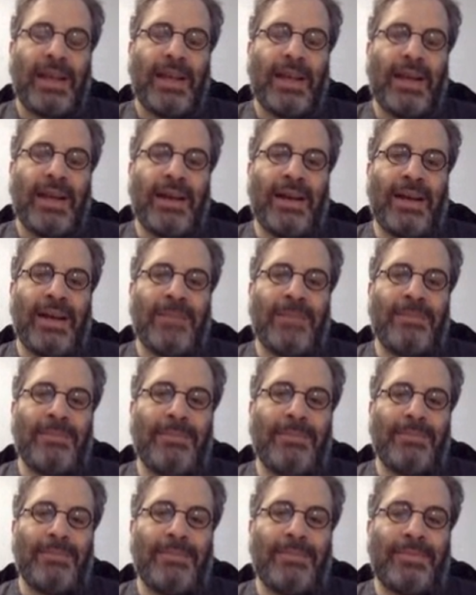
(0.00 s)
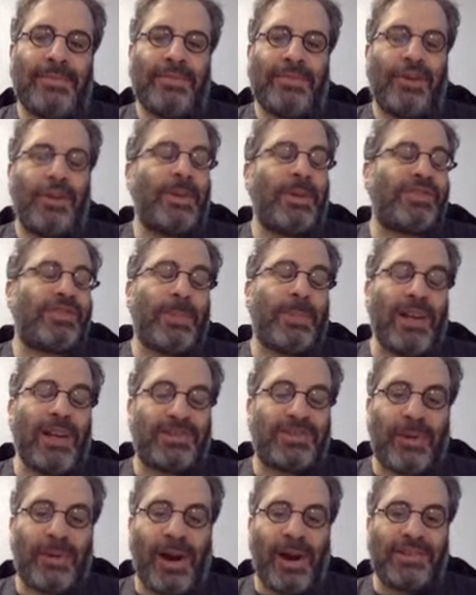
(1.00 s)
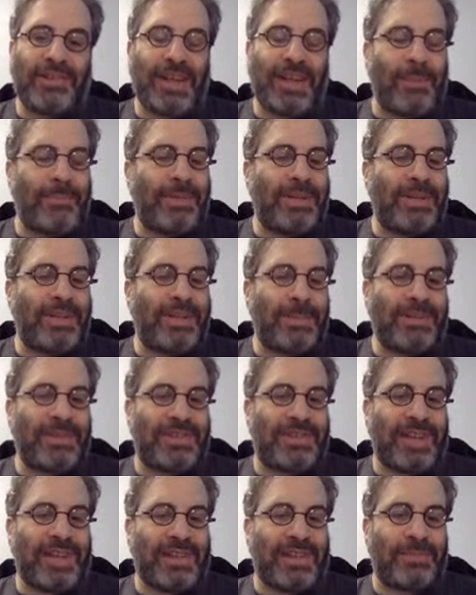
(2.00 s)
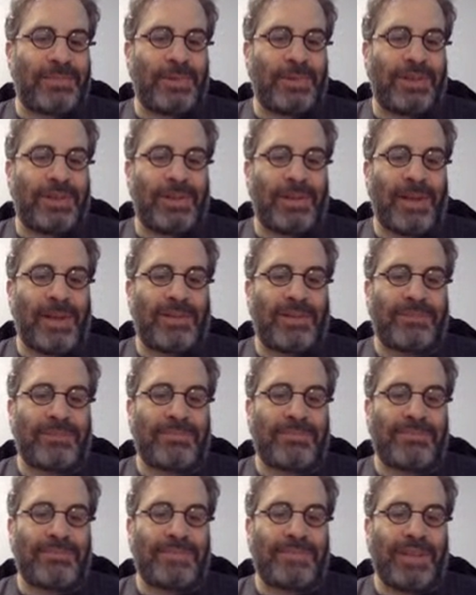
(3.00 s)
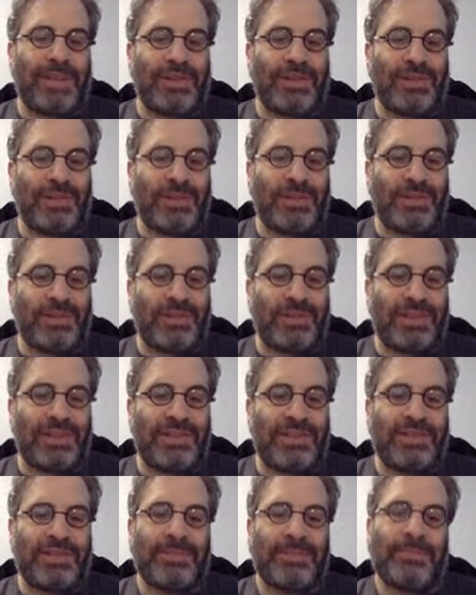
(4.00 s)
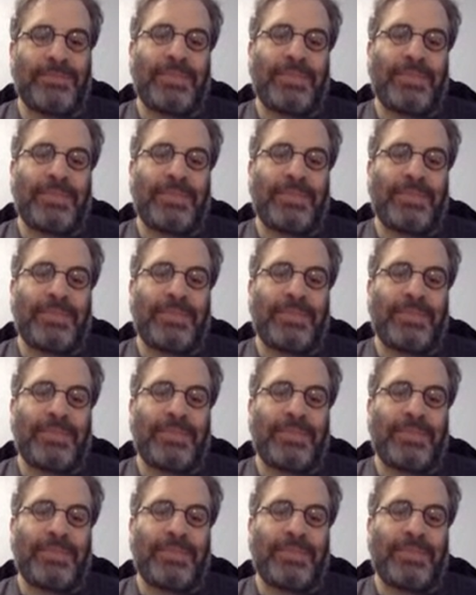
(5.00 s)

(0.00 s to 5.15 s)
Very much to my surprise, it got picked up as a textbook at about 10 universities.